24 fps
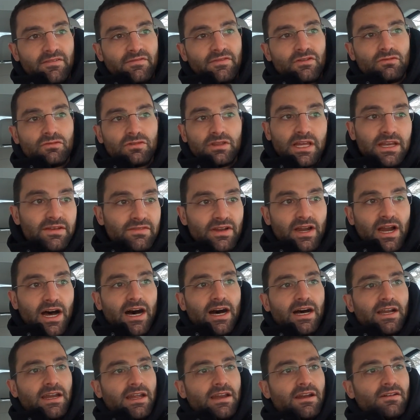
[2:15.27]
you leave it
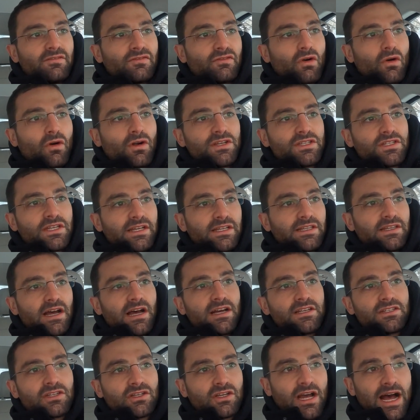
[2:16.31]
on, and of course it
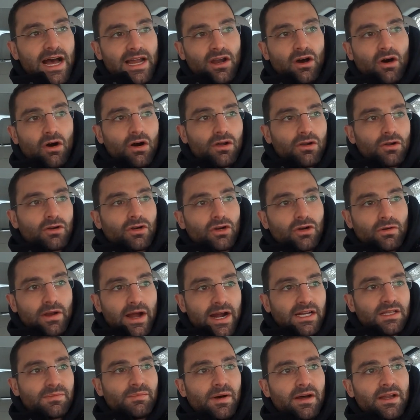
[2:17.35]
does kind of auto
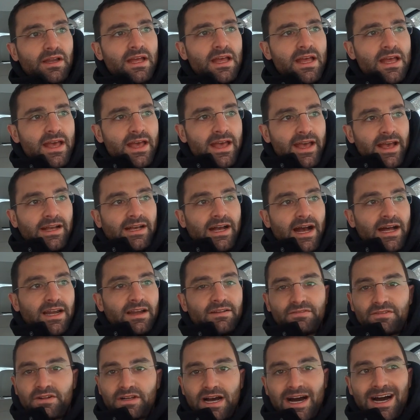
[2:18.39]
correct, but it kind
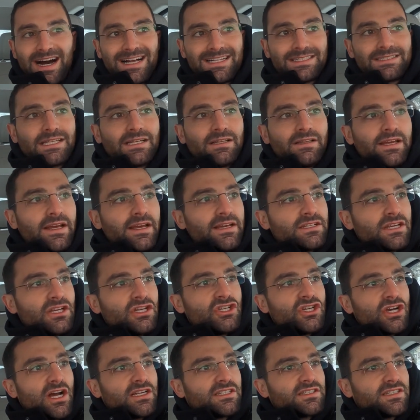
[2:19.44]
of constantly is
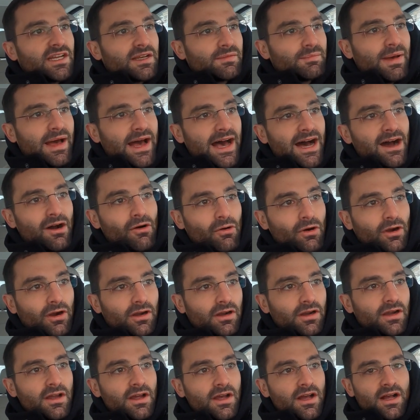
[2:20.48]
adjusting
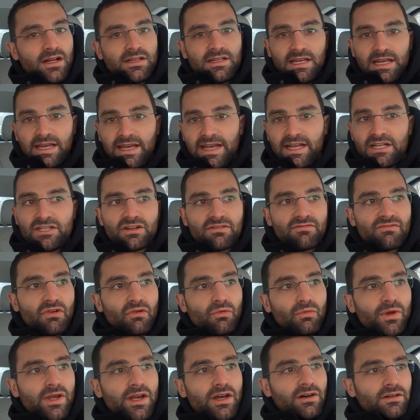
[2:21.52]
power to each of the
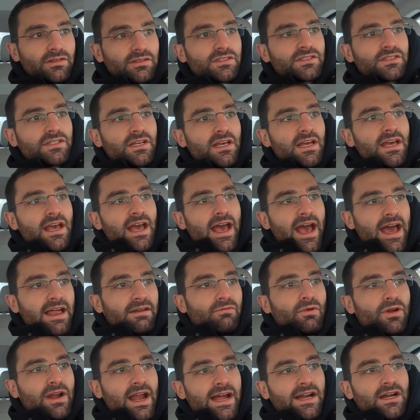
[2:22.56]
wheels.
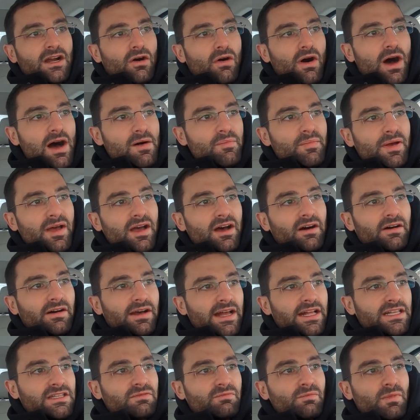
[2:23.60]
And when I go uphill,
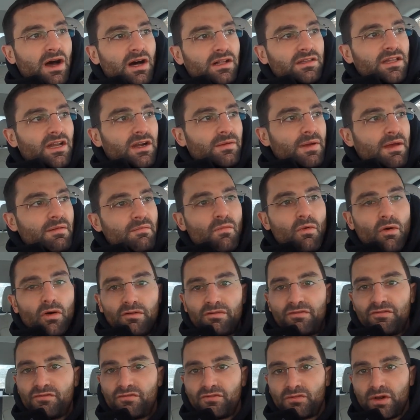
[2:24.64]
it's a little bit more
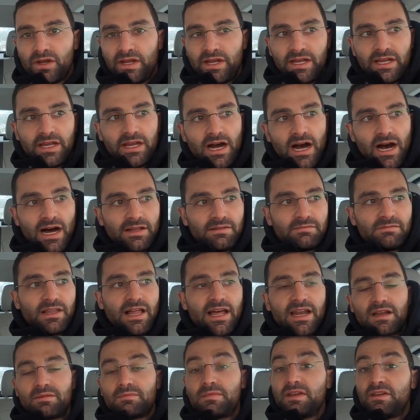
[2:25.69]
free on
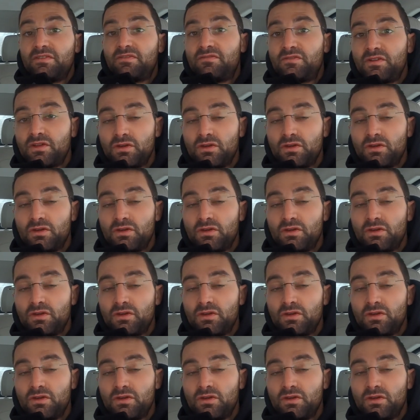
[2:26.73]
letting me